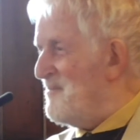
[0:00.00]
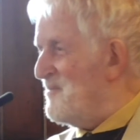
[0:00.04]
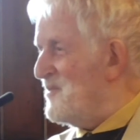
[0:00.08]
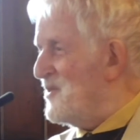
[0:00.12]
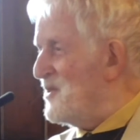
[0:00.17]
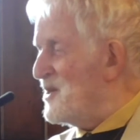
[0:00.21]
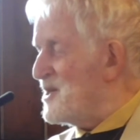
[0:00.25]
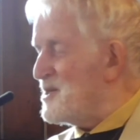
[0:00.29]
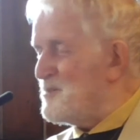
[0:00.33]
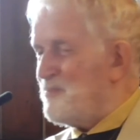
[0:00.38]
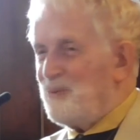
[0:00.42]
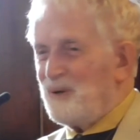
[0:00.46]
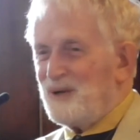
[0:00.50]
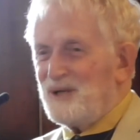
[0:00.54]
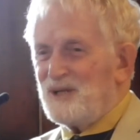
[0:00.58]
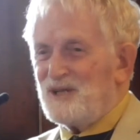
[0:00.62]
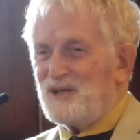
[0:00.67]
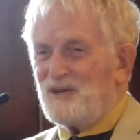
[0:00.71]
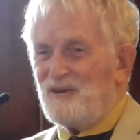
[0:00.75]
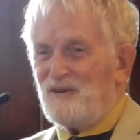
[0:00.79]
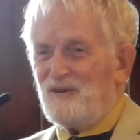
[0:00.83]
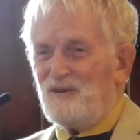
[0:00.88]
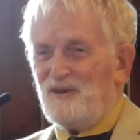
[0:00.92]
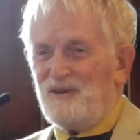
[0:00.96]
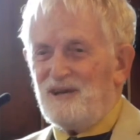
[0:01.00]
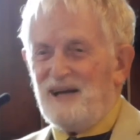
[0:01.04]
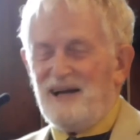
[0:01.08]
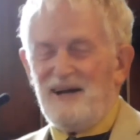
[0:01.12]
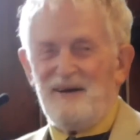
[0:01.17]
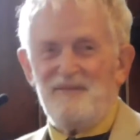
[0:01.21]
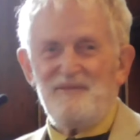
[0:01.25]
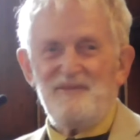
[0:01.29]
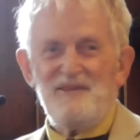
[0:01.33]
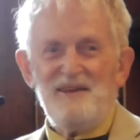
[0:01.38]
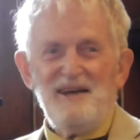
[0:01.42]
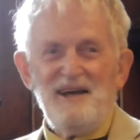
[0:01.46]
various
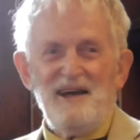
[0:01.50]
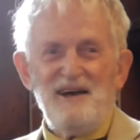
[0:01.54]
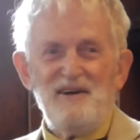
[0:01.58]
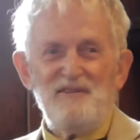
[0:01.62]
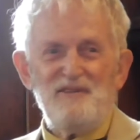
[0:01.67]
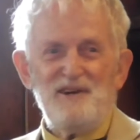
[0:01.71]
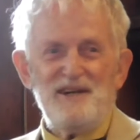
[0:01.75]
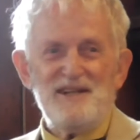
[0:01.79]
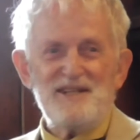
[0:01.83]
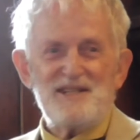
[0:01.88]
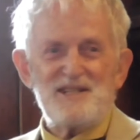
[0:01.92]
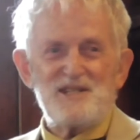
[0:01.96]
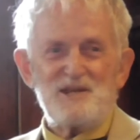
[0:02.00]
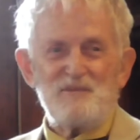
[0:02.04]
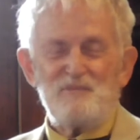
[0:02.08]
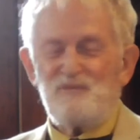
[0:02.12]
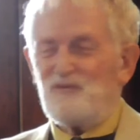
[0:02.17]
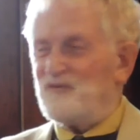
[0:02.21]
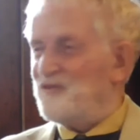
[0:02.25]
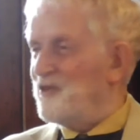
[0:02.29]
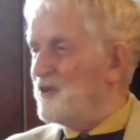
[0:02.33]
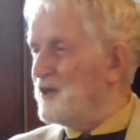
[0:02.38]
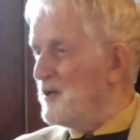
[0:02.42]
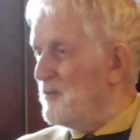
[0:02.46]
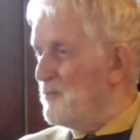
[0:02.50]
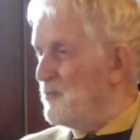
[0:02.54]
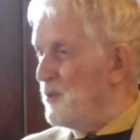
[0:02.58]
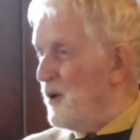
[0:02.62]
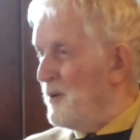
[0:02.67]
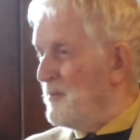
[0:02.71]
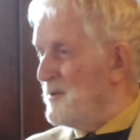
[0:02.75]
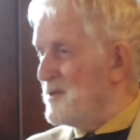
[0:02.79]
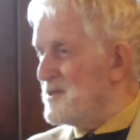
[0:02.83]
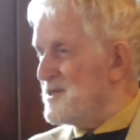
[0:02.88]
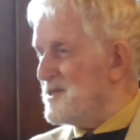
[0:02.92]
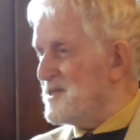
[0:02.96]
political events and political
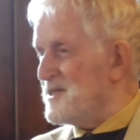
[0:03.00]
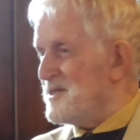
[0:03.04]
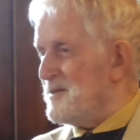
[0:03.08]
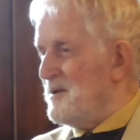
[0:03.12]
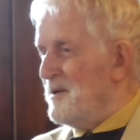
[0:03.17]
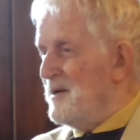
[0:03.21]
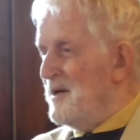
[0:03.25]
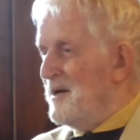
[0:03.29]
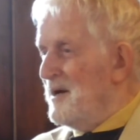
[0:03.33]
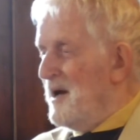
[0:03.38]
promises